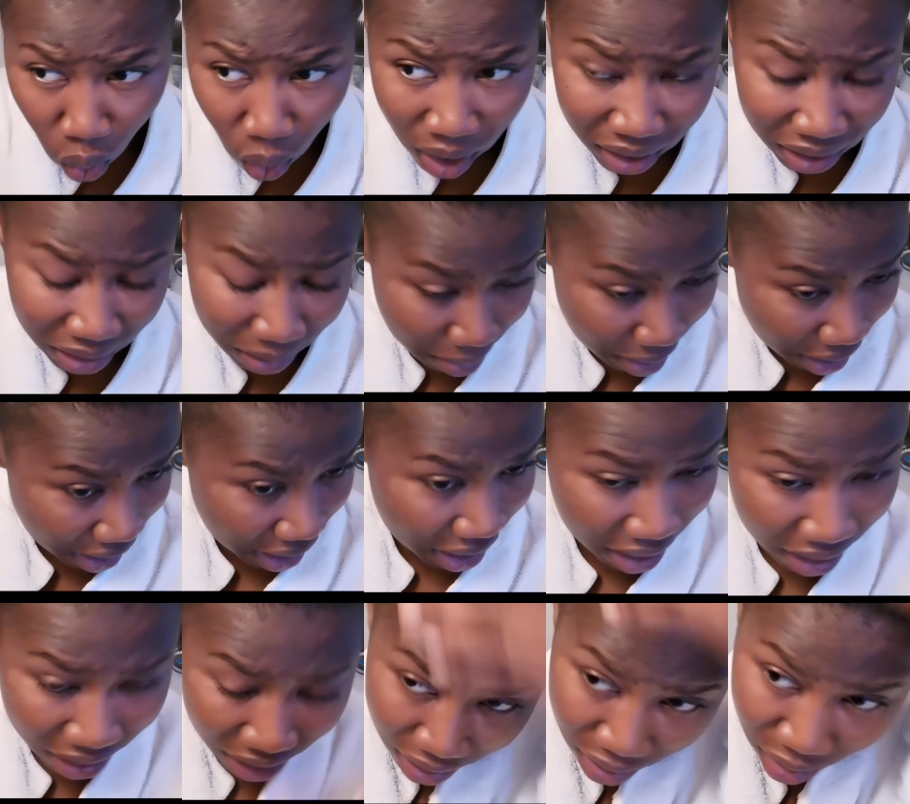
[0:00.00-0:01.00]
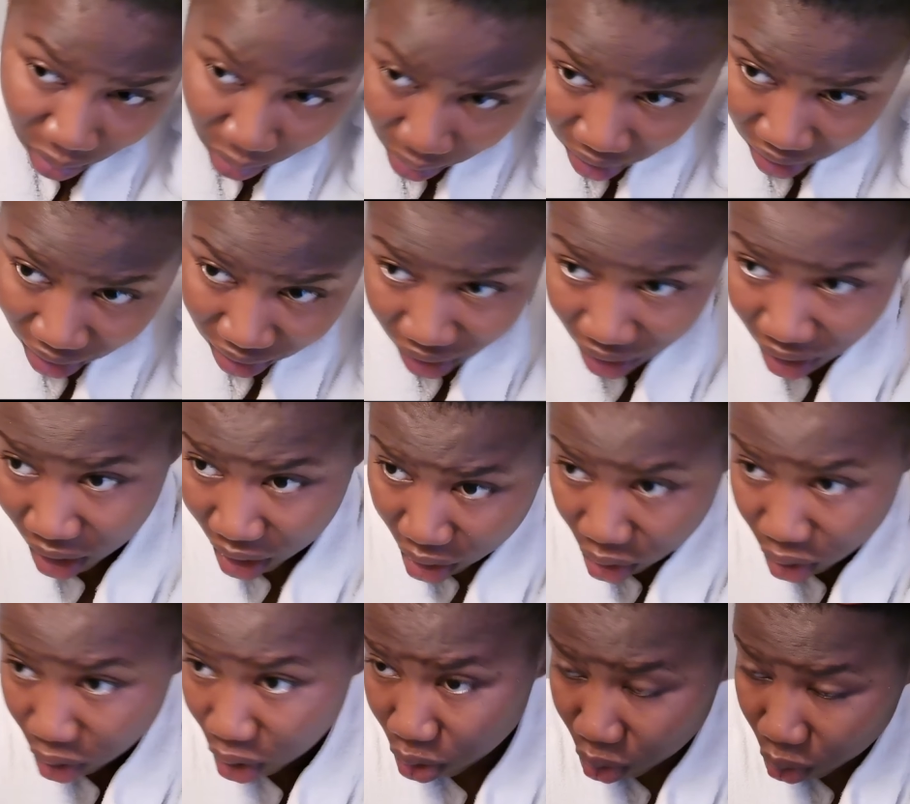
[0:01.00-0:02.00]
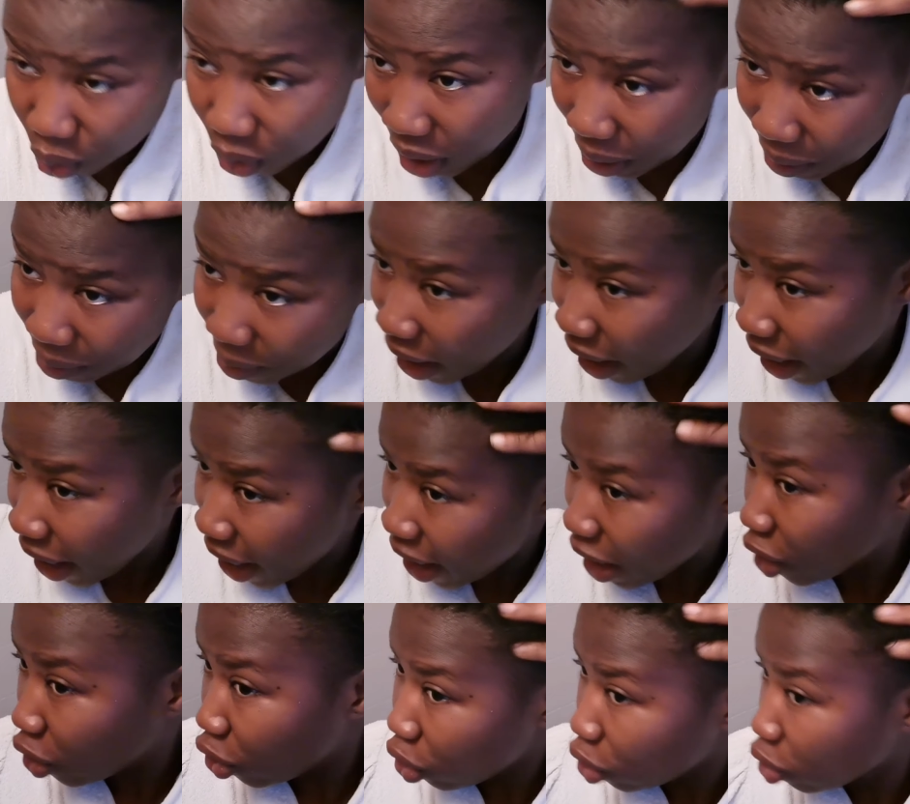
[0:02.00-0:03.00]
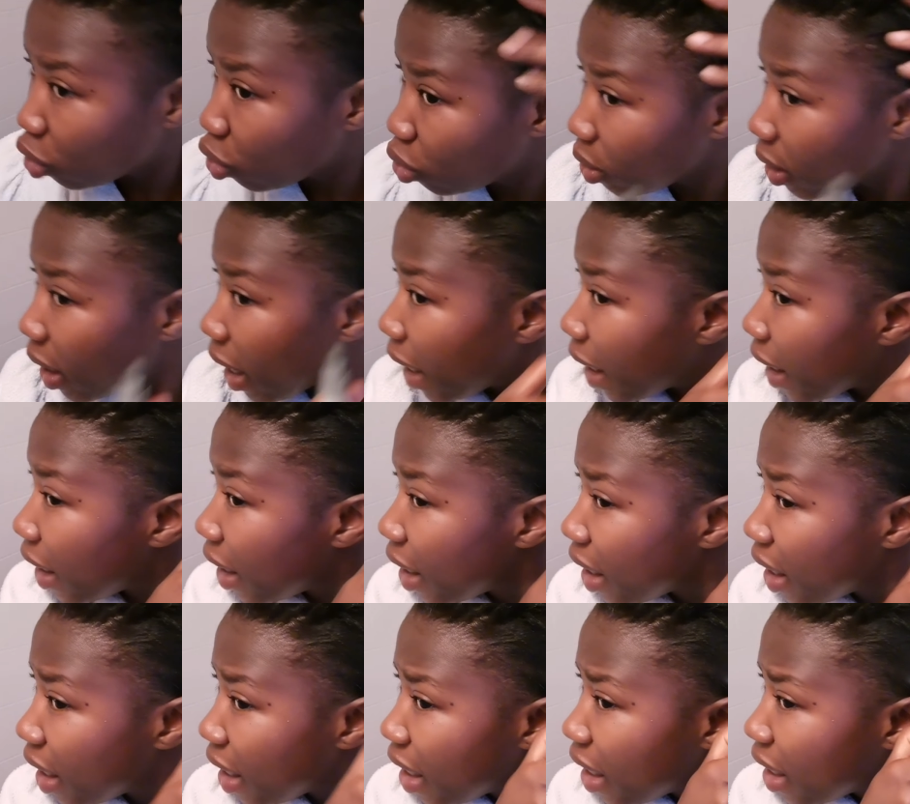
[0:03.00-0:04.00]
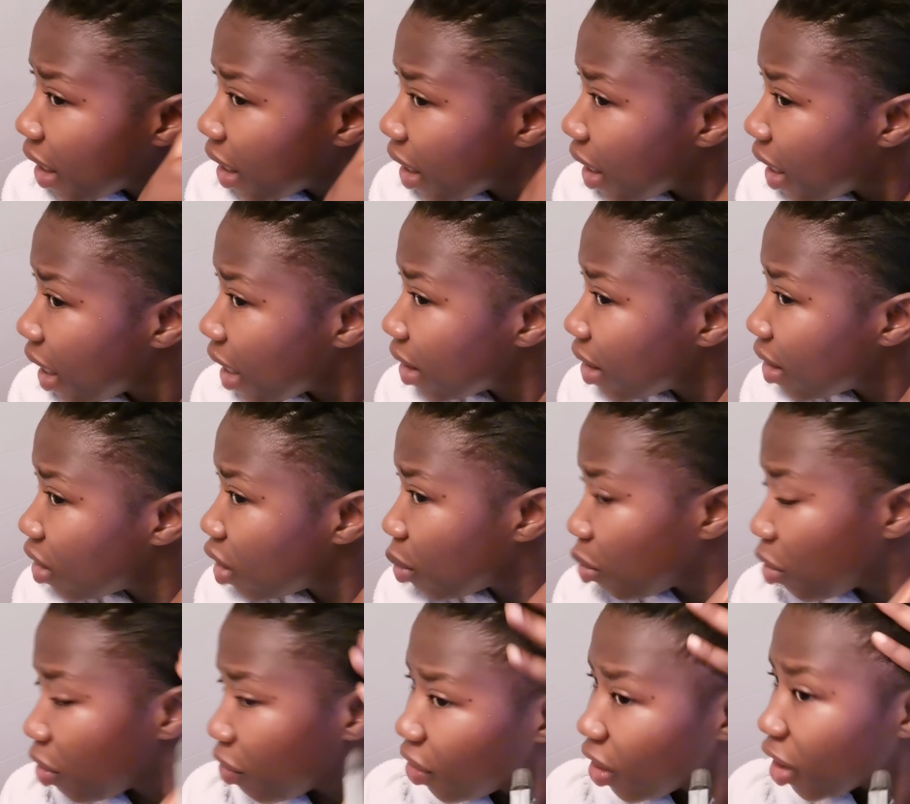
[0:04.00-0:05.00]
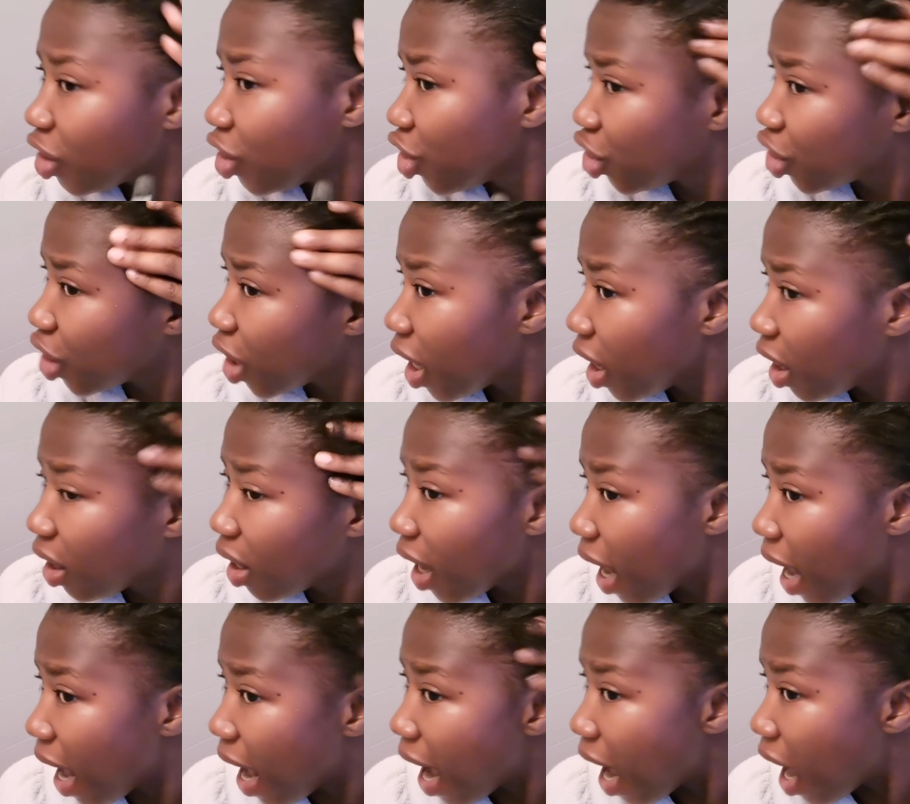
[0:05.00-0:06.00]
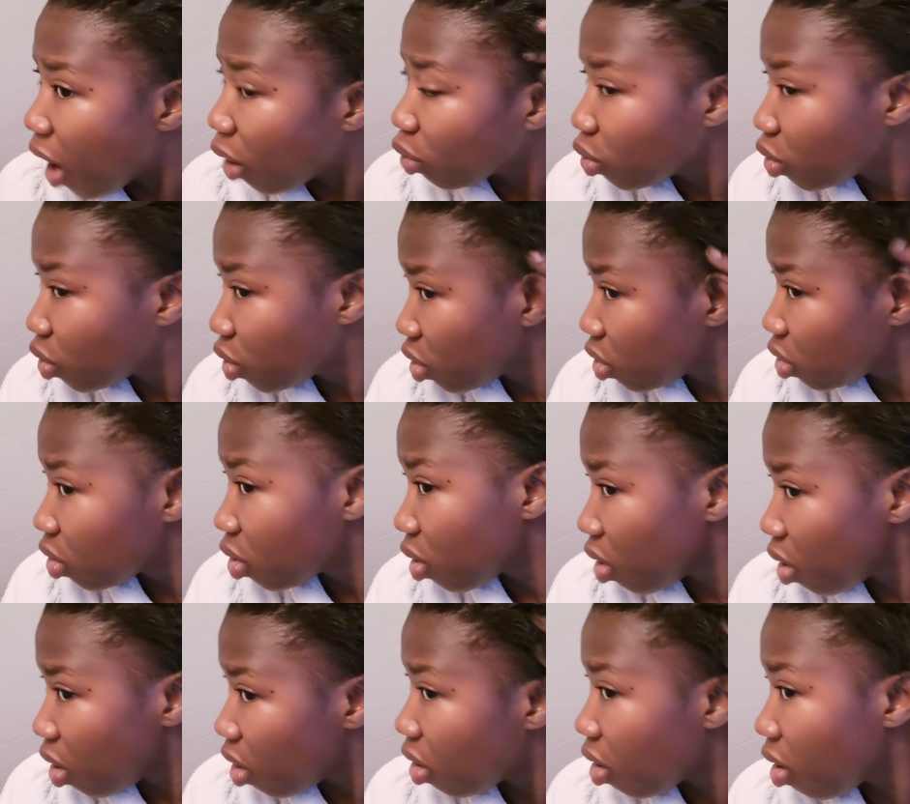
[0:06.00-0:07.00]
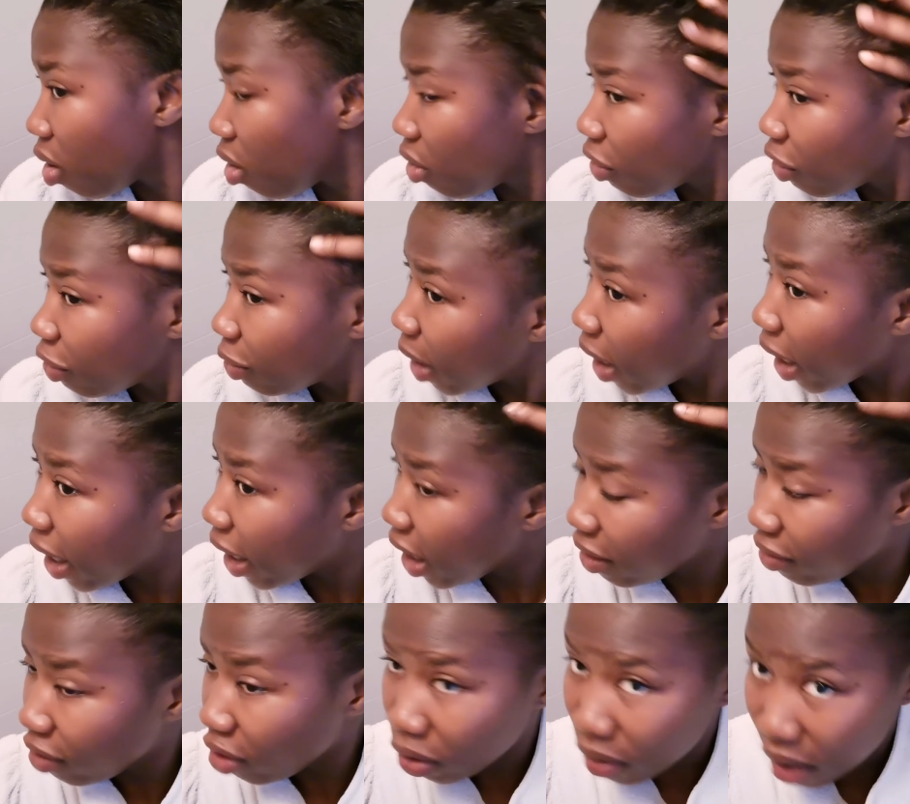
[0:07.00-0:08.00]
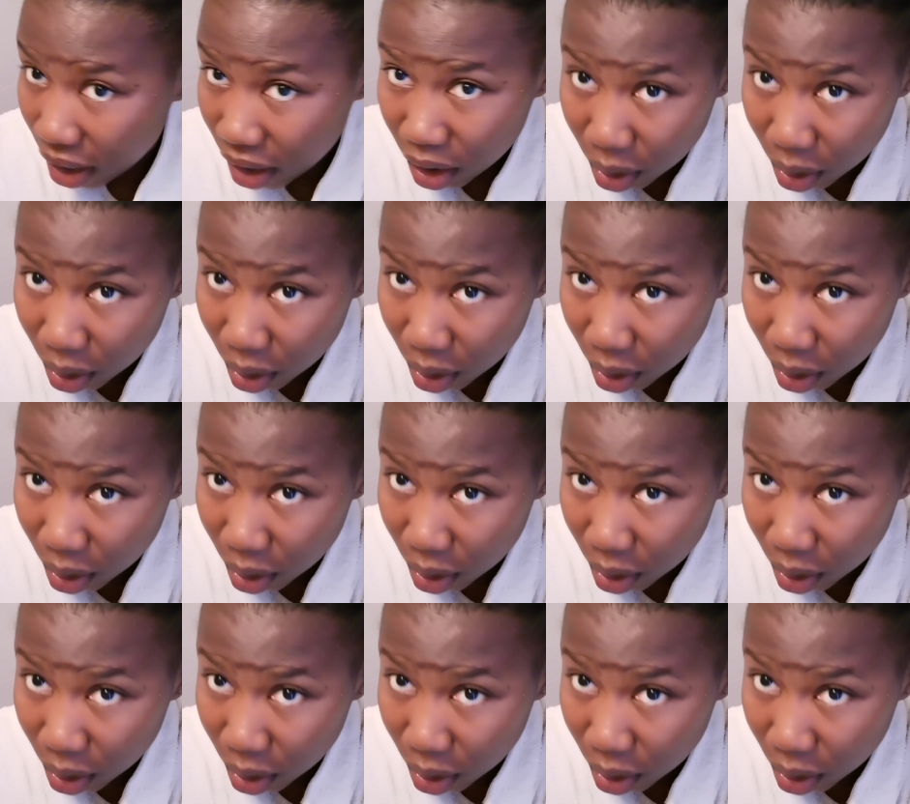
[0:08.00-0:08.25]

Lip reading: wet my hair a little bit. Not wet my hair, just to like get some of the gel out of my hair, even though I